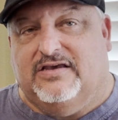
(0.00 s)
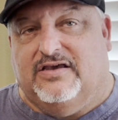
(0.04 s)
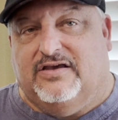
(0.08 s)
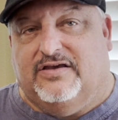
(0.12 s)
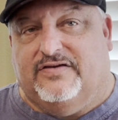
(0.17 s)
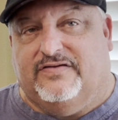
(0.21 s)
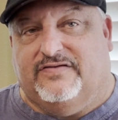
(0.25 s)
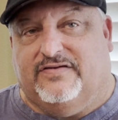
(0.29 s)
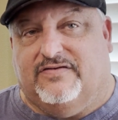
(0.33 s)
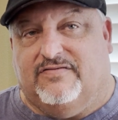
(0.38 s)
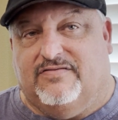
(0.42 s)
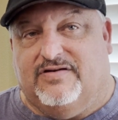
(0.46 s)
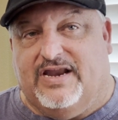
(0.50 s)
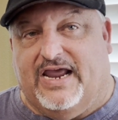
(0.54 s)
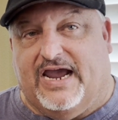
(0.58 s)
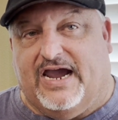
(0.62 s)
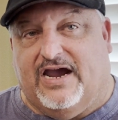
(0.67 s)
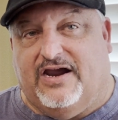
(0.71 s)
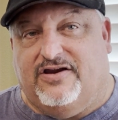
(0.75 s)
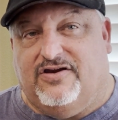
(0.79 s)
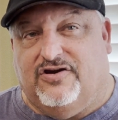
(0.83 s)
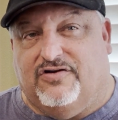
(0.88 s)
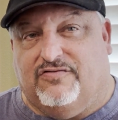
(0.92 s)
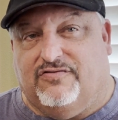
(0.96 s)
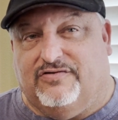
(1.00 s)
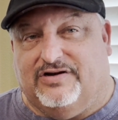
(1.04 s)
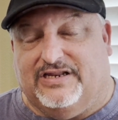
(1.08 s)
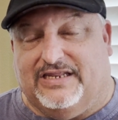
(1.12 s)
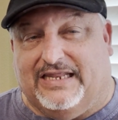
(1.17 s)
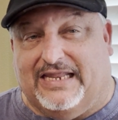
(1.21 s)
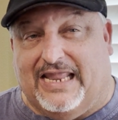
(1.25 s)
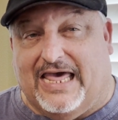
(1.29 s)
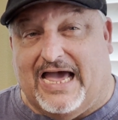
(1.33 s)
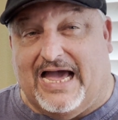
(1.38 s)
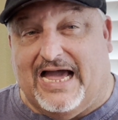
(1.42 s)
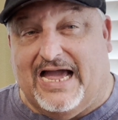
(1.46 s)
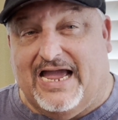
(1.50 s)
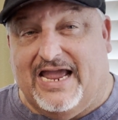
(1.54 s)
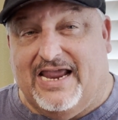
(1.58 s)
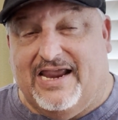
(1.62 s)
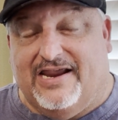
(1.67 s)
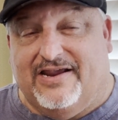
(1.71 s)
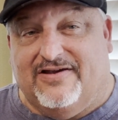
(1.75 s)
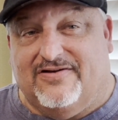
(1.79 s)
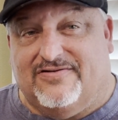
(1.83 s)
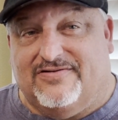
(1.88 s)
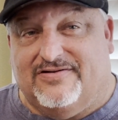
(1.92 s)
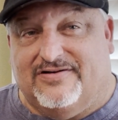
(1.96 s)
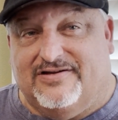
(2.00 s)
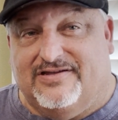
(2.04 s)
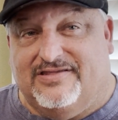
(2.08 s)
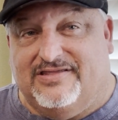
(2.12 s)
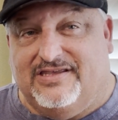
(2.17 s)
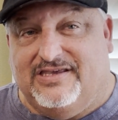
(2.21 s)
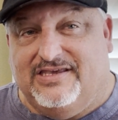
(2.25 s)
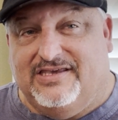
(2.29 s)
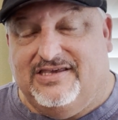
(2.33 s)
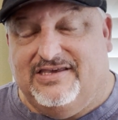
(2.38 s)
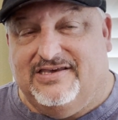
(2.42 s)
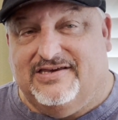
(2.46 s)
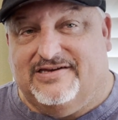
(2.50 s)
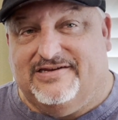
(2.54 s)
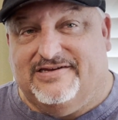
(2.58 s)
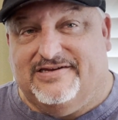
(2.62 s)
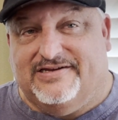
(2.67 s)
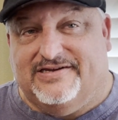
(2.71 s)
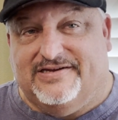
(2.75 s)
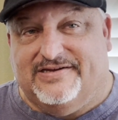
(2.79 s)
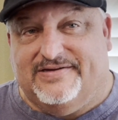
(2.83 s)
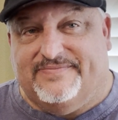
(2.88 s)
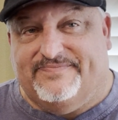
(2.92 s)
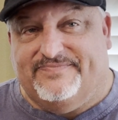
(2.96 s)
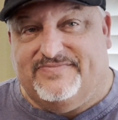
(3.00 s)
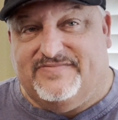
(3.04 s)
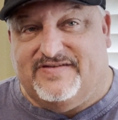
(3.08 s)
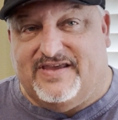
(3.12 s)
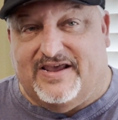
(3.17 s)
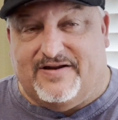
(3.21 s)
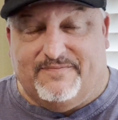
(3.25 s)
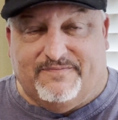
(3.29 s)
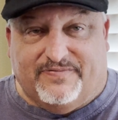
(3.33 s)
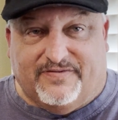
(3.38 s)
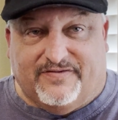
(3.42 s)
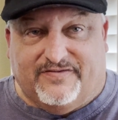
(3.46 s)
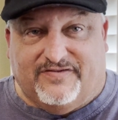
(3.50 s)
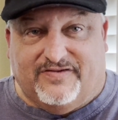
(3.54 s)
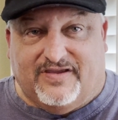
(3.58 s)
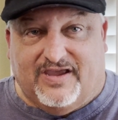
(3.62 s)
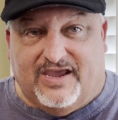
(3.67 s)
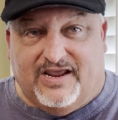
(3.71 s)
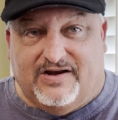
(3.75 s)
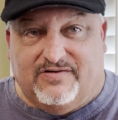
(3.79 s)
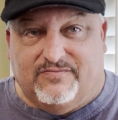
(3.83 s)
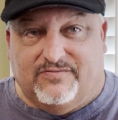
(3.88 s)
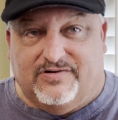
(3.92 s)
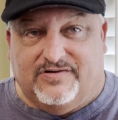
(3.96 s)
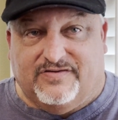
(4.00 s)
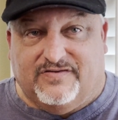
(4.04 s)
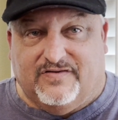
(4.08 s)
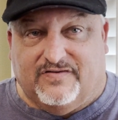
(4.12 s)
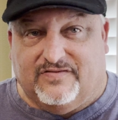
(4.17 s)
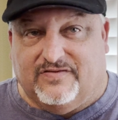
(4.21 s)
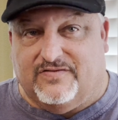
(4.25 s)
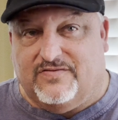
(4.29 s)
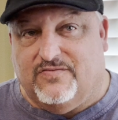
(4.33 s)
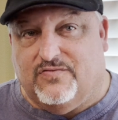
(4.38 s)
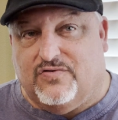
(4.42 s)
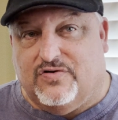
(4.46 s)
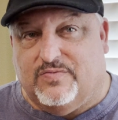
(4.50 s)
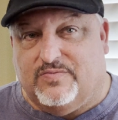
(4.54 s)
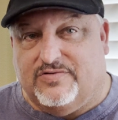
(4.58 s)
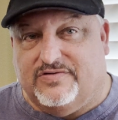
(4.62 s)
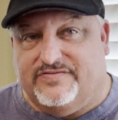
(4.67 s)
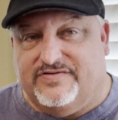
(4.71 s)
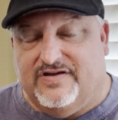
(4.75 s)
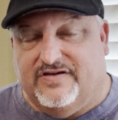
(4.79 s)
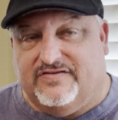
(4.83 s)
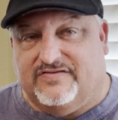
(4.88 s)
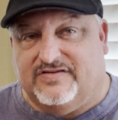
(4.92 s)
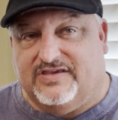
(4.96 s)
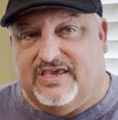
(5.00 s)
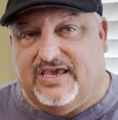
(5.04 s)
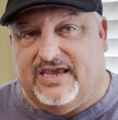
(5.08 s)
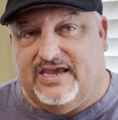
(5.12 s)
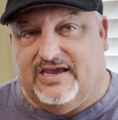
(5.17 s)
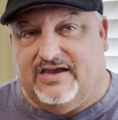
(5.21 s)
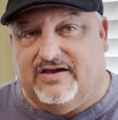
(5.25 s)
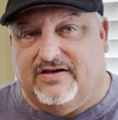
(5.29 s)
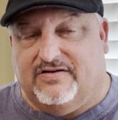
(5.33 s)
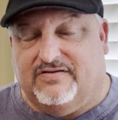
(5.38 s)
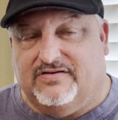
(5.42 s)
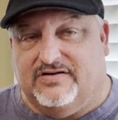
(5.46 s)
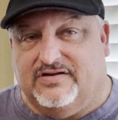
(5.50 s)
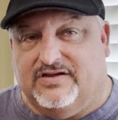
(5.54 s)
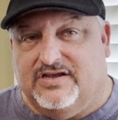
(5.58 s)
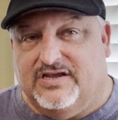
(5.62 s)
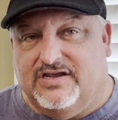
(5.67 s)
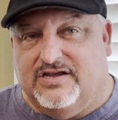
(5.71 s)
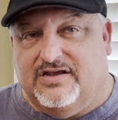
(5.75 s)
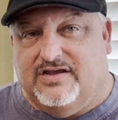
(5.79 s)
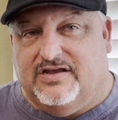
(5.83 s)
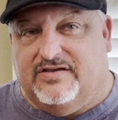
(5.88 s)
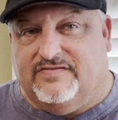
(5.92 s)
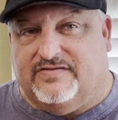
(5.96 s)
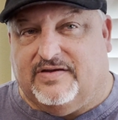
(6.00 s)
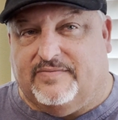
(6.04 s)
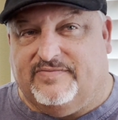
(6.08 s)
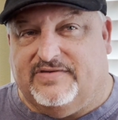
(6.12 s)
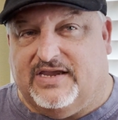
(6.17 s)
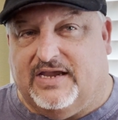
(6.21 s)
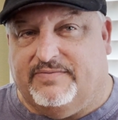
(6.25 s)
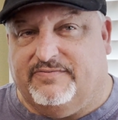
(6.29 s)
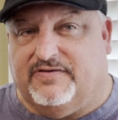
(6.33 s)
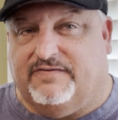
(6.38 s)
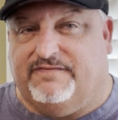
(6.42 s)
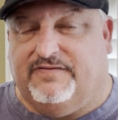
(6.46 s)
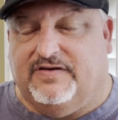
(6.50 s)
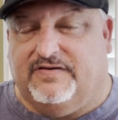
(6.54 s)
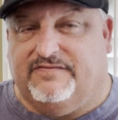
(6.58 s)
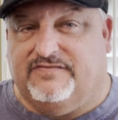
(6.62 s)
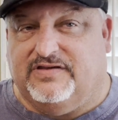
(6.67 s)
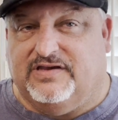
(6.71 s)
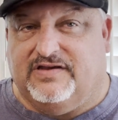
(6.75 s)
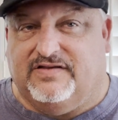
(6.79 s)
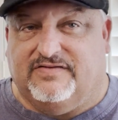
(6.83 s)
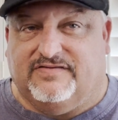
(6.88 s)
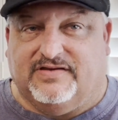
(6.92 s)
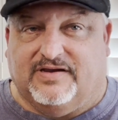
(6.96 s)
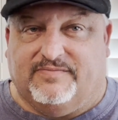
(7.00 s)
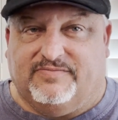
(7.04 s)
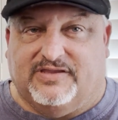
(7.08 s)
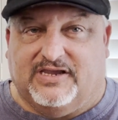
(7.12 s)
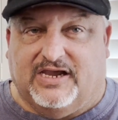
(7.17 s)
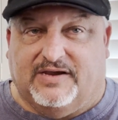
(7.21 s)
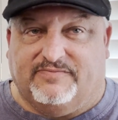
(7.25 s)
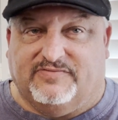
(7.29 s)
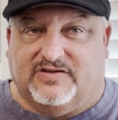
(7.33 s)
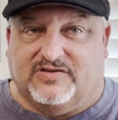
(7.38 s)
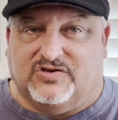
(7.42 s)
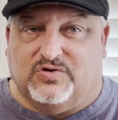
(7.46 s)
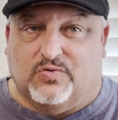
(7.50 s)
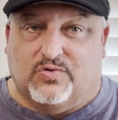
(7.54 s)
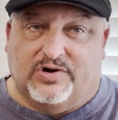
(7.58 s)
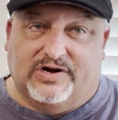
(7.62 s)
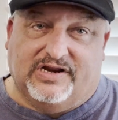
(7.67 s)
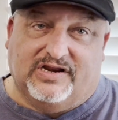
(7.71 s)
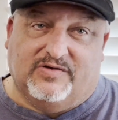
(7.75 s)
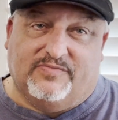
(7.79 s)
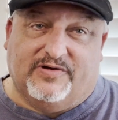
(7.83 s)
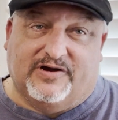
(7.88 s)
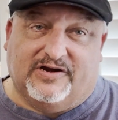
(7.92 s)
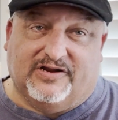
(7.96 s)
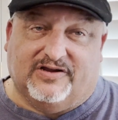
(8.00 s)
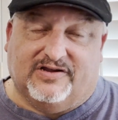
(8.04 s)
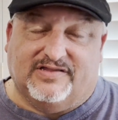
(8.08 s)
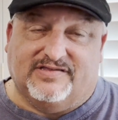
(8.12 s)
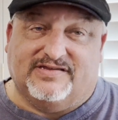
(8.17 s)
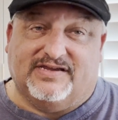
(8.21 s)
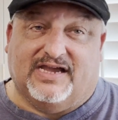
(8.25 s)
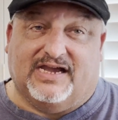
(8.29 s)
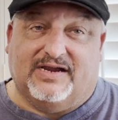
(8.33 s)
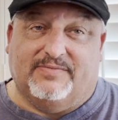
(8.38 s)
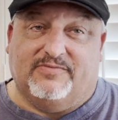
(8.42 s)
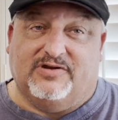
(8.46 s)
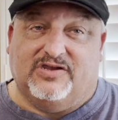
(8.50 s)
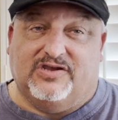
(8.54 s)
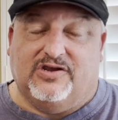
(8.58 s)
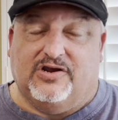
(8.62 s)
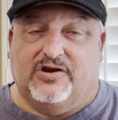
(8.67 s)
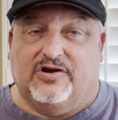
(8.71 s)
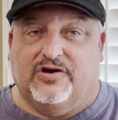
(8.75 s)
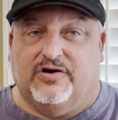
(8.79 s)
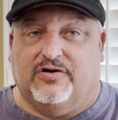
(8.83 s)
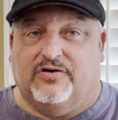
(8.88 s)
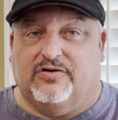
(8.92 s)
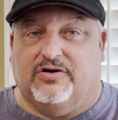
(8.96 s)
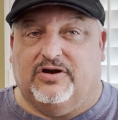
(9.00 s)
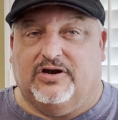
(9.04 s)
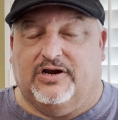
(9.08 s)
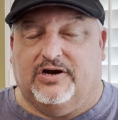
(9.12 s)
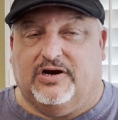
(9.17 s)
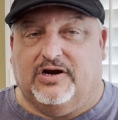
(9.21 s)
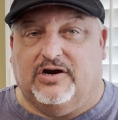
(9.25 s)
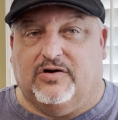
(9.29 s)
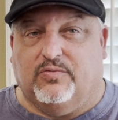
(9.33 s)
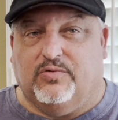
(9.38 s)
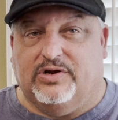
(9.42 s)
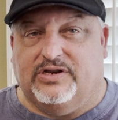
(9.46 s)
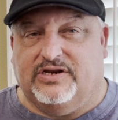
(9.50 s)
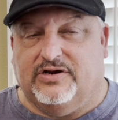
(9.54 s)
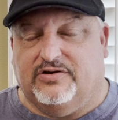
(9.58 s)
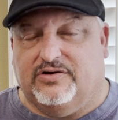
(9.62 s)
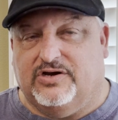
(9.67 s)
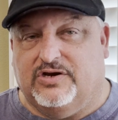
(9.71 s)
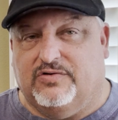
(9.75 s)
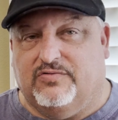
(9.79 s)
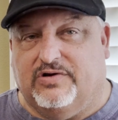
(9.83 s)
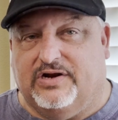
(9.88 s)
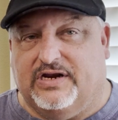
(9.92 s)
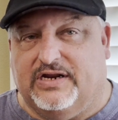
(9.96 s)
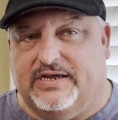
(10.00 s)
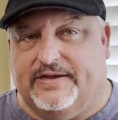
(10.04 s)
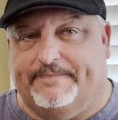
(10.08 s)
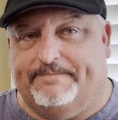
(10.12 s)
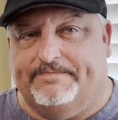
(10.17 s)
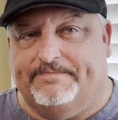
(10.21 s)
So now you're relying on the 10%, which is a normal discount, sometimes a 15, sometimes a 20, depending on time of year when they're doing,